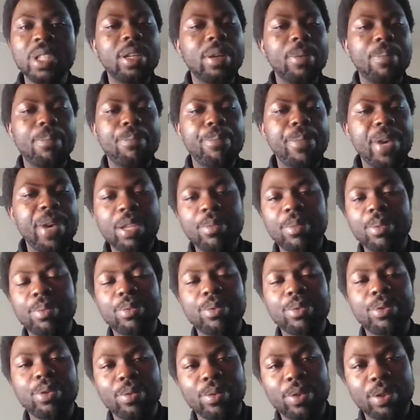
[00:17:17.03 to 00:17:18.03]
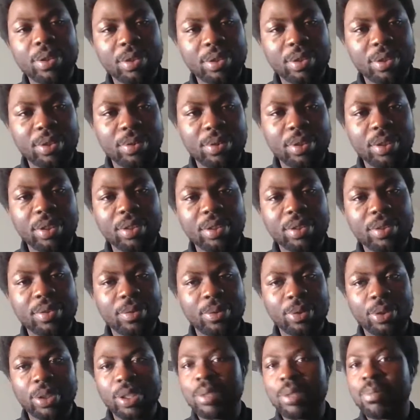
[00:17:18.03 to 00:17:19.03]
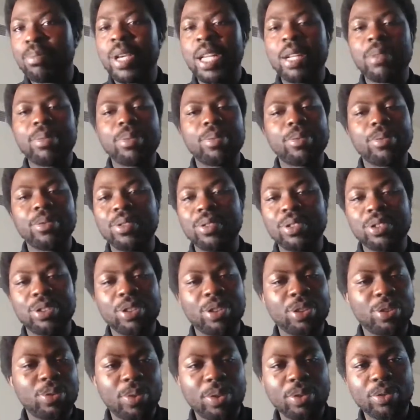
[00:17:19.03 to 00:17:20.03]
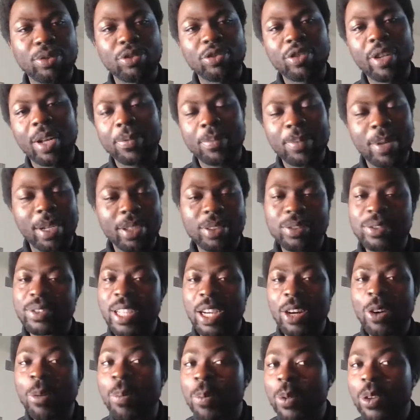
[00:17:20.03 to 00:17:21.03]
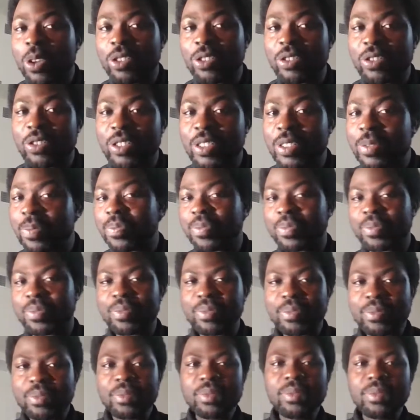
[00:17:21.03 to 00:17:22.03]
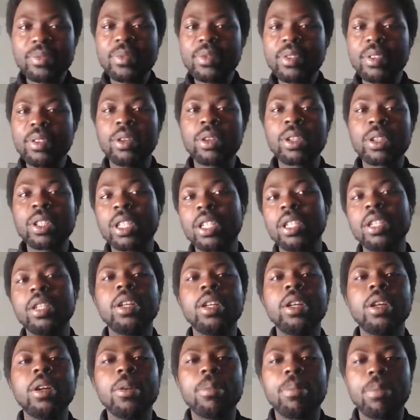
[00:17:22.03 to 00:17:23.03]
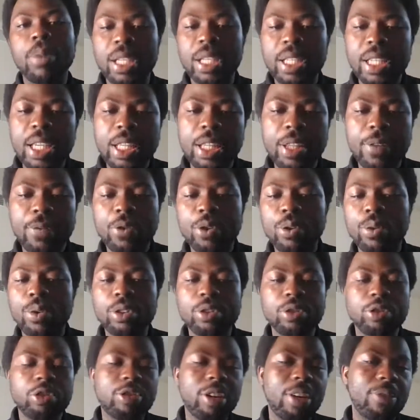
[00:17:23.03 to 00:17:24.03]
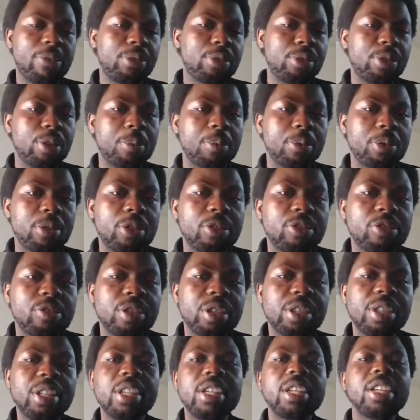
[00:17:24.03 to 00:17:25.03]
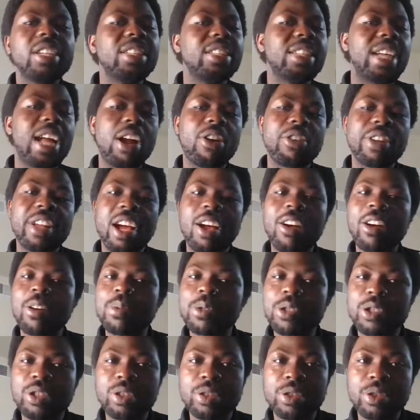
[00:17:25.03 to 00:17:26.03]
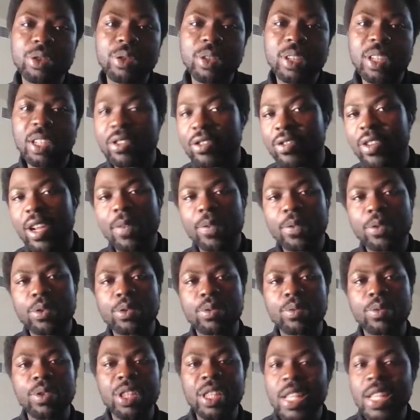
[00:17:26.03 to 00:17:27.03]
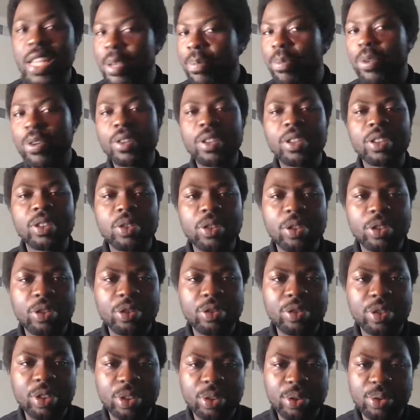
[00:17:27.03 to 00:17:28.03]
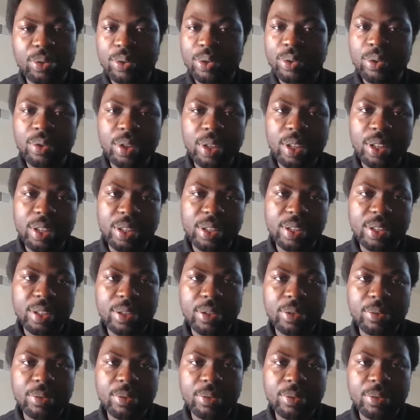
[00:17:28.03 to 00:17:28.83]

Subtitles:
Many people don't want to do it. Okay, many people don't just want to travel back to their home country. Okay, but again, if you don't want to travel to your home country, there are other options. You can travel to neighboring countries to do it.